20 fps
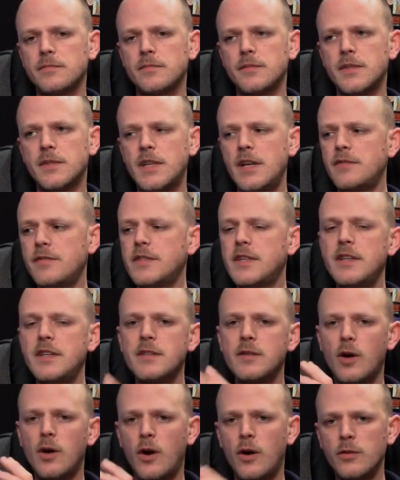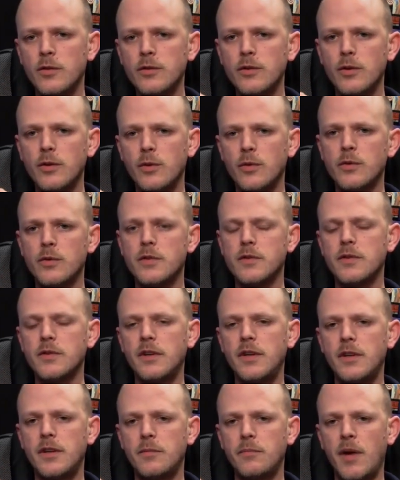save states on those
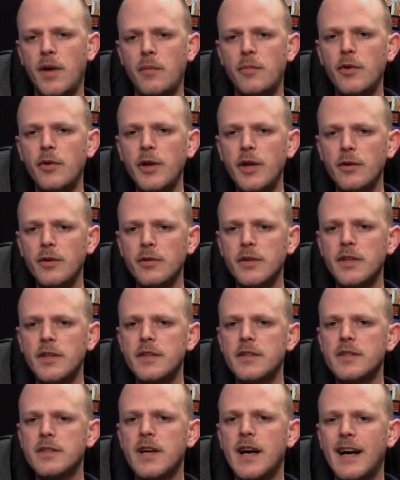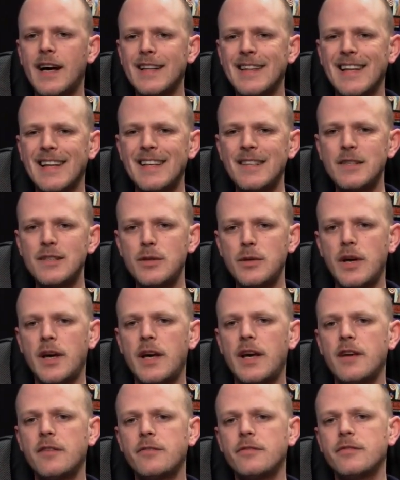memory units unless you
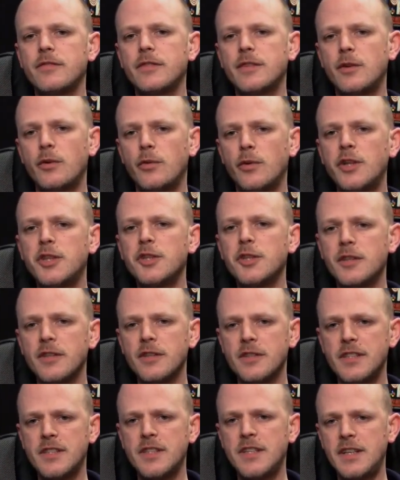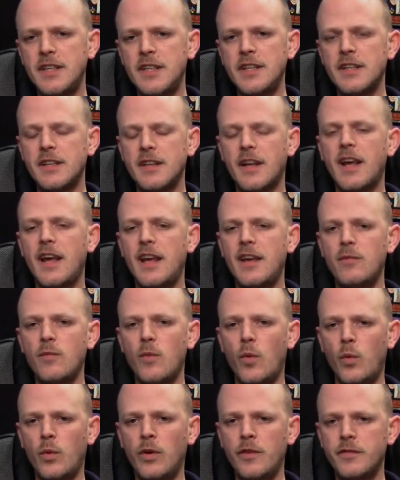have the original CD that
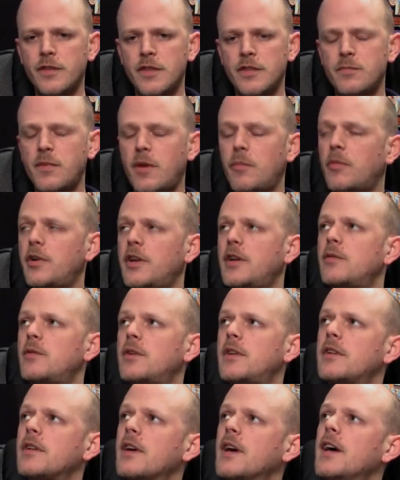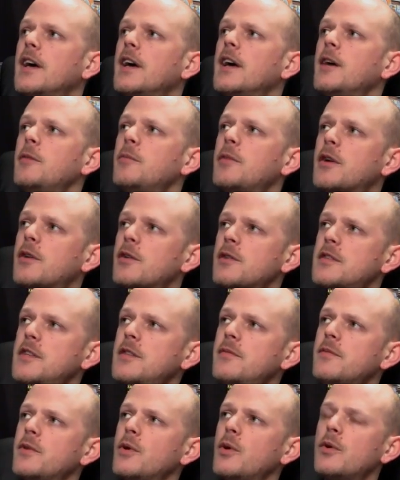came with this memory unit. Because
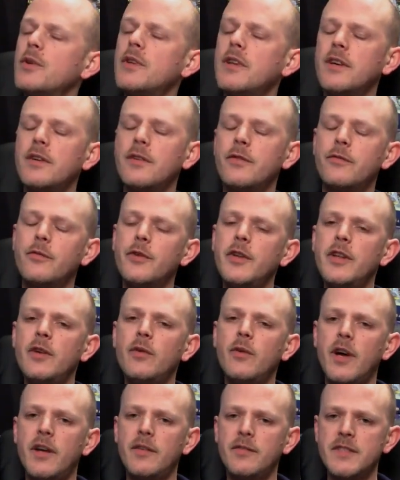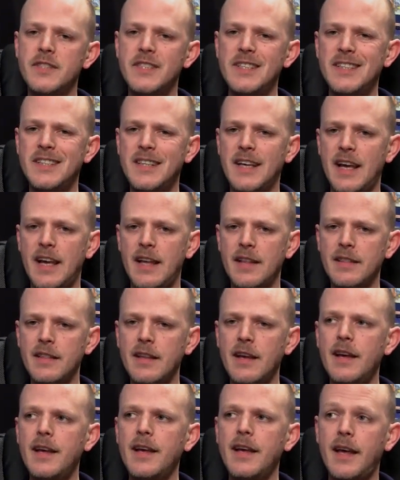even though the 3DO
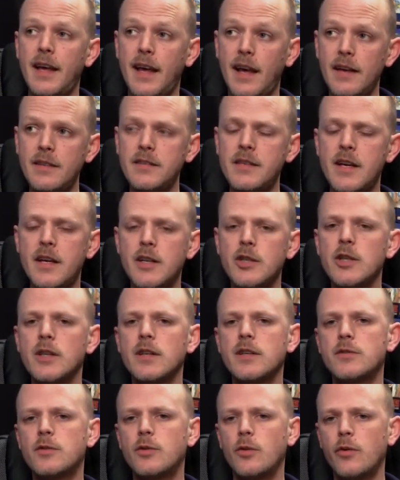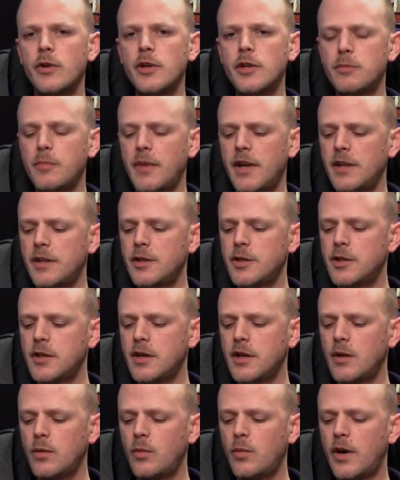FC10 has actually a storage
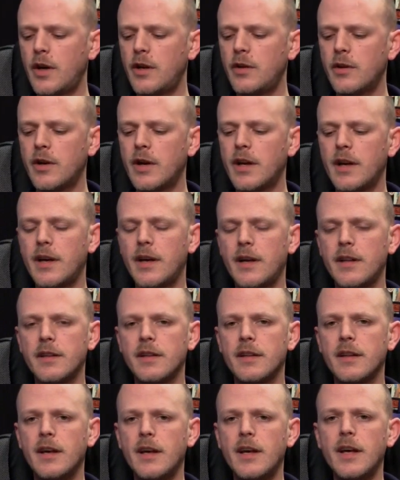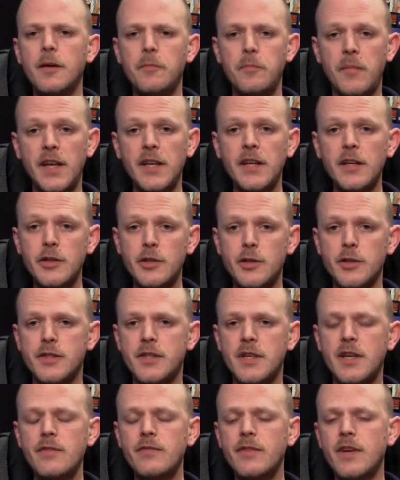manager where you can manage your
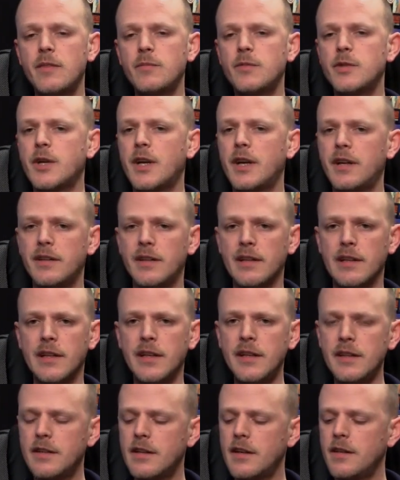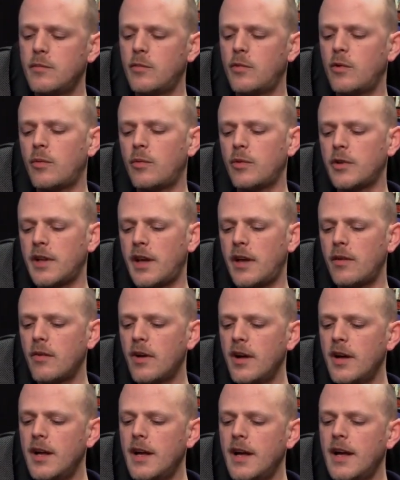save games, you can delete them or
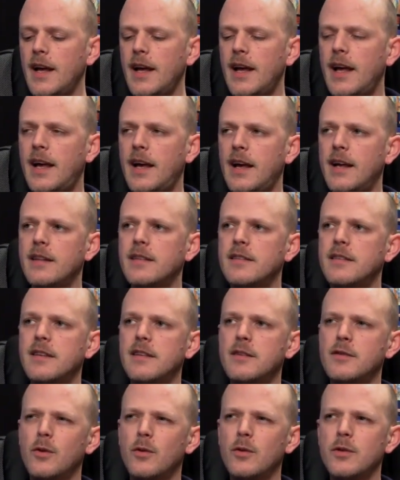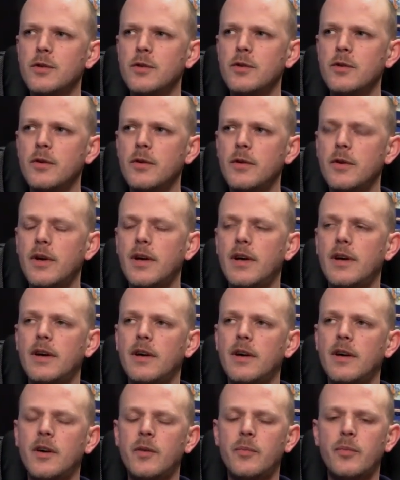whatever, and there's also
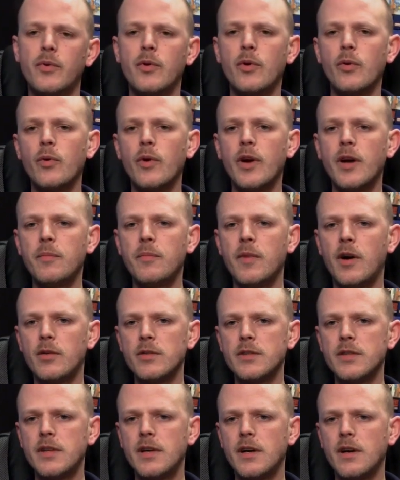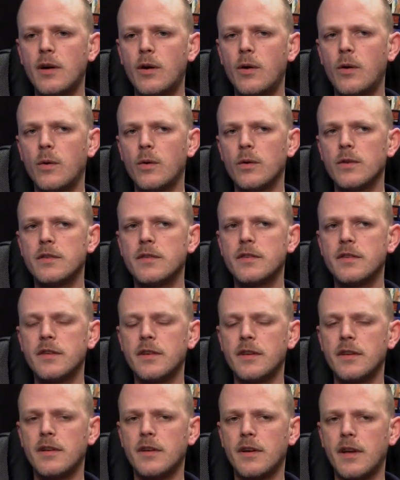a program out there called
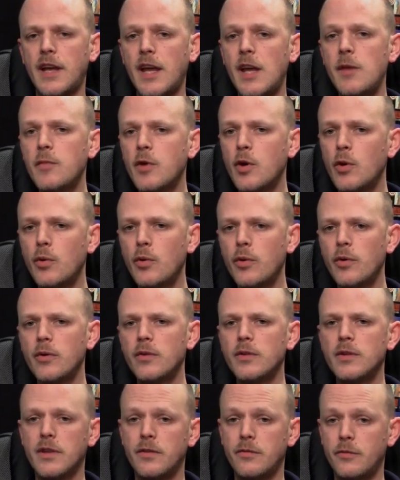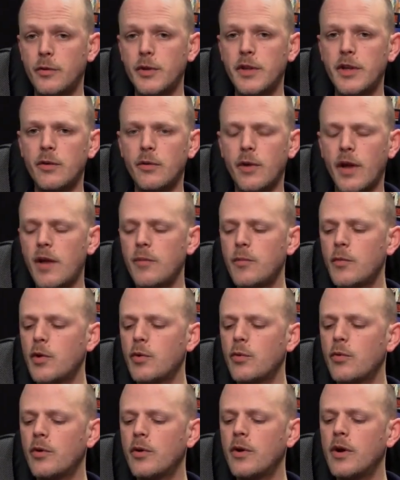the Game Guru, the 3DO Game
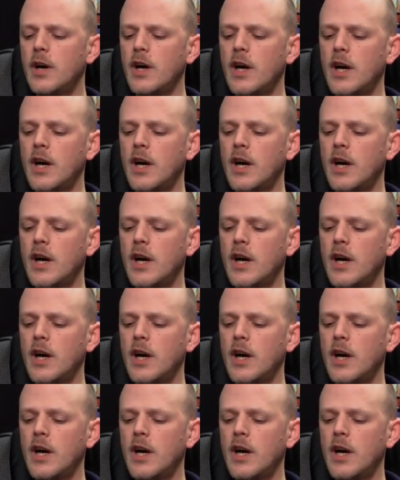Guru,